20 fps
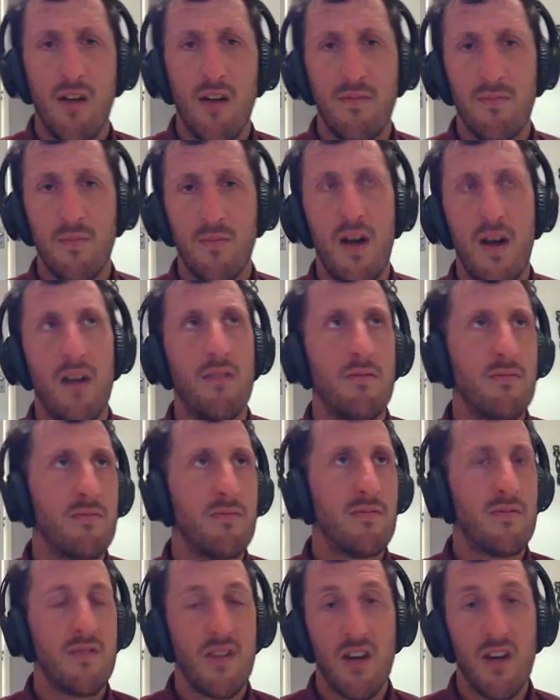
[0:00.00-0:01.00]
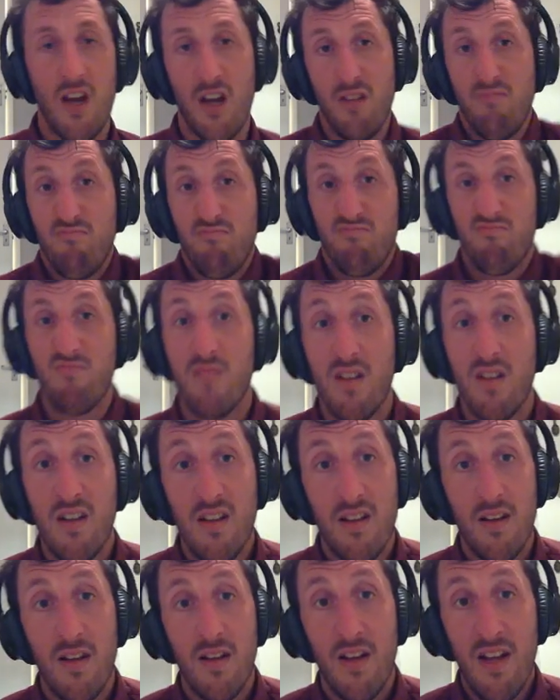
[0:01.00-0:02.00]
Well, you know,
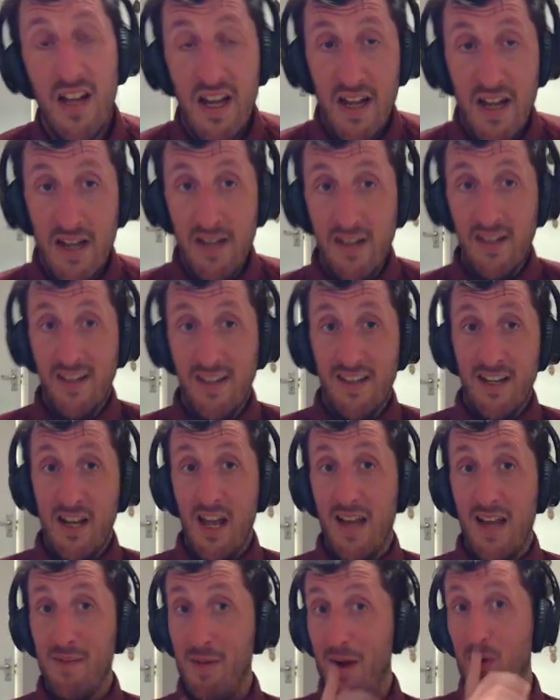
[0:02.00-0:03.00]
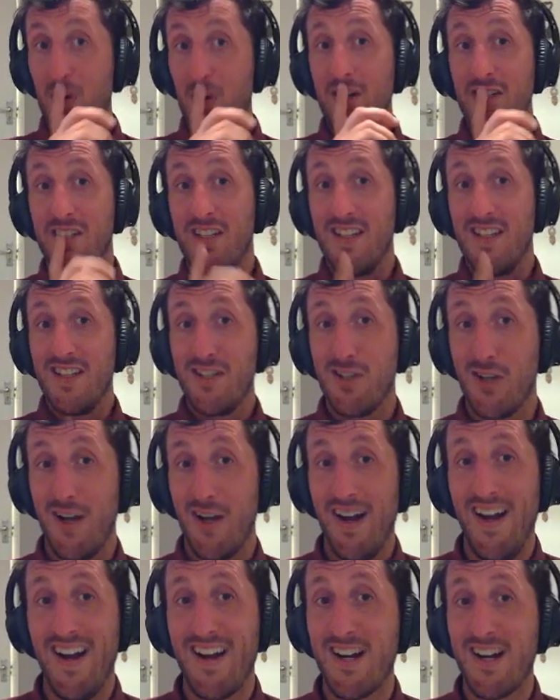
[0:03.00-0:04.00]
he might watch this, so
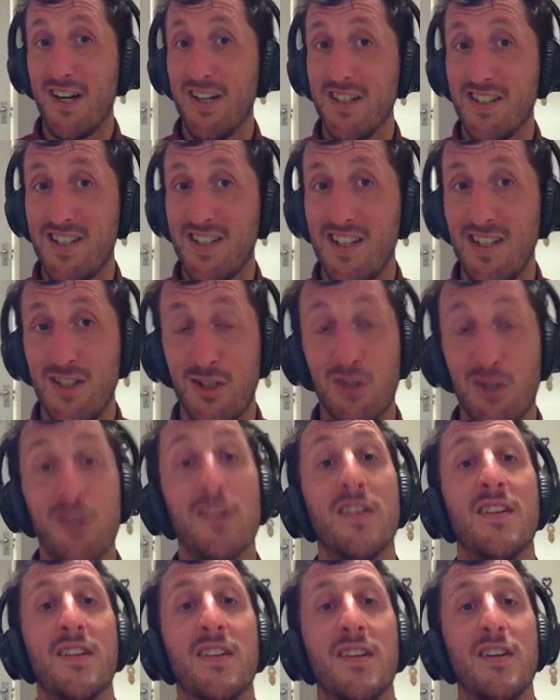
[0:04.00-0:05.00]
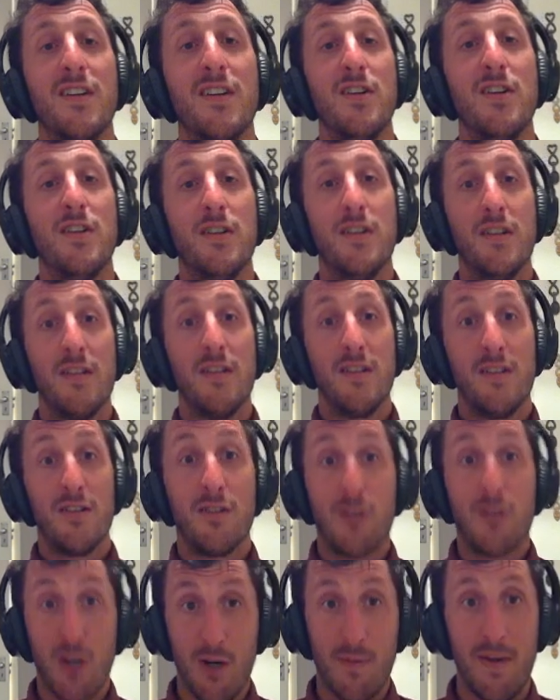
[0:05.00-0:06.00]
I can't say
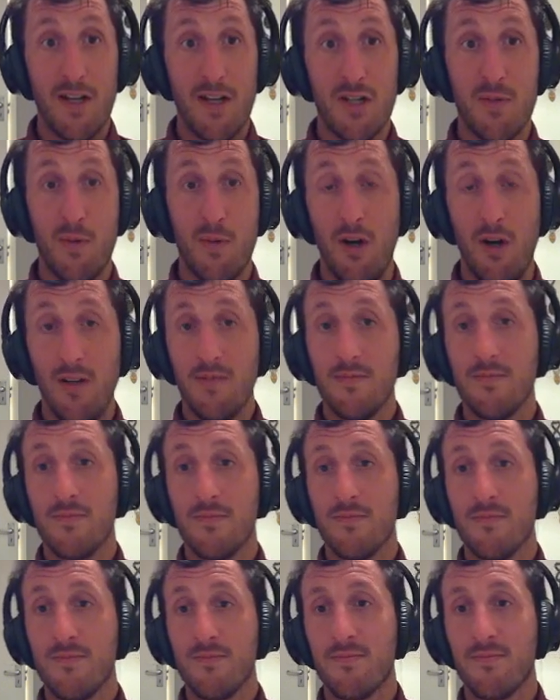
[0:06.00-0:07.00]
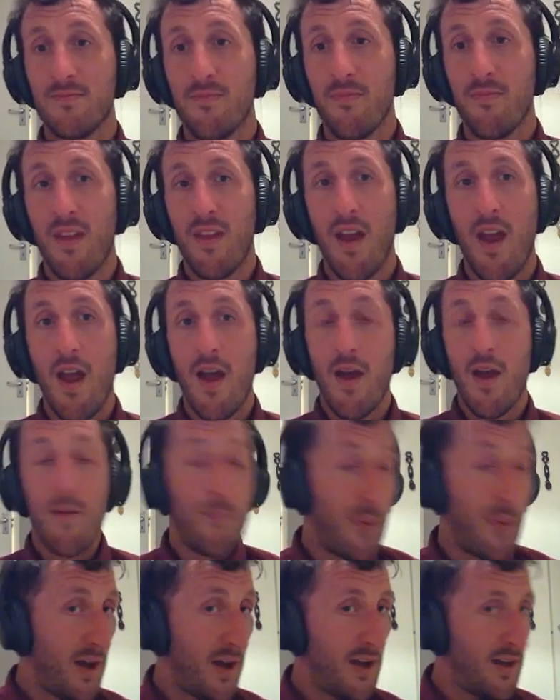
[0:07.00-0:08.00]
too much more.
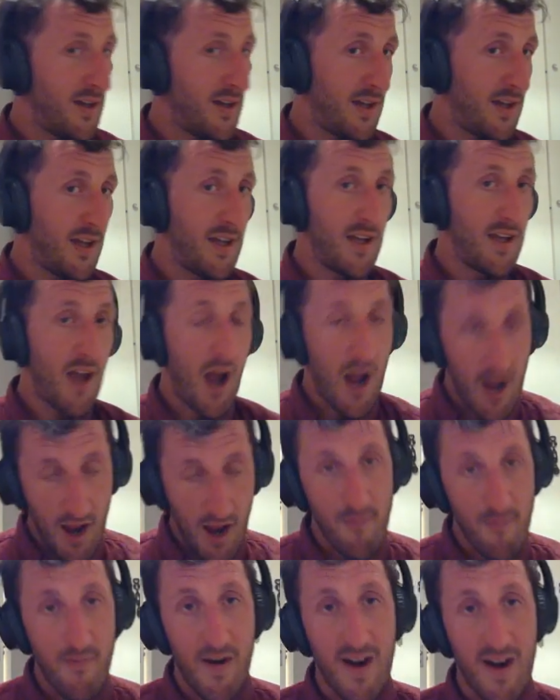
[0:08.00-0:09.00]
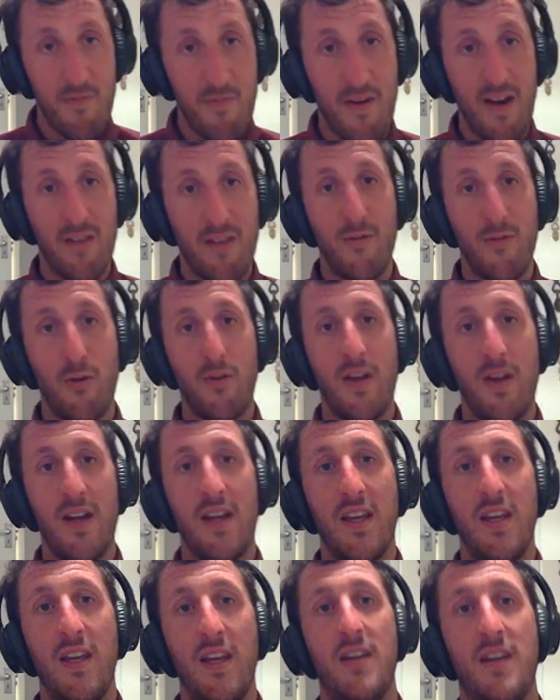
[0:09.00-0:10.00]
But I'm very thankful that
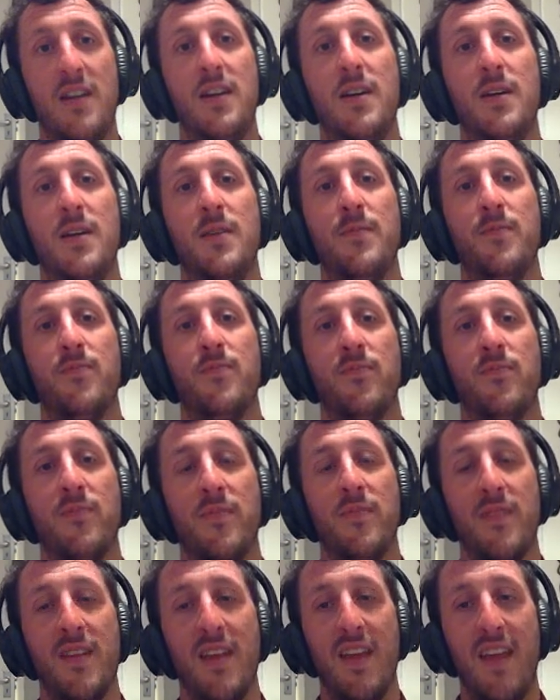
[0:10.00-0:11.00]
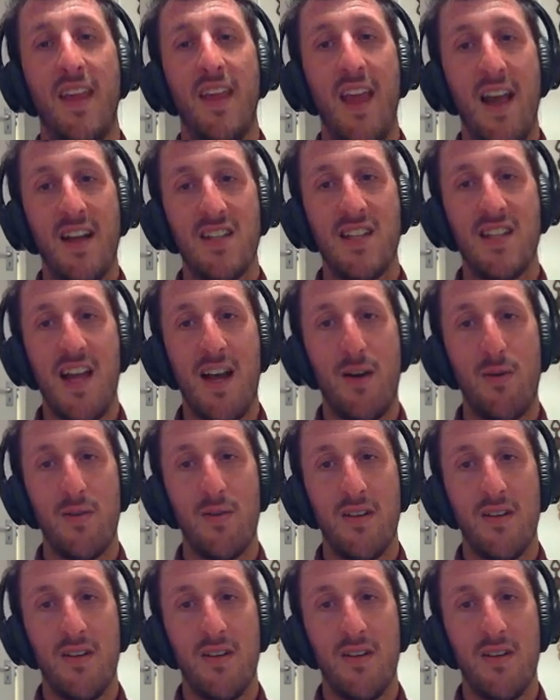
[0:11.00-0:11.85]
he acts out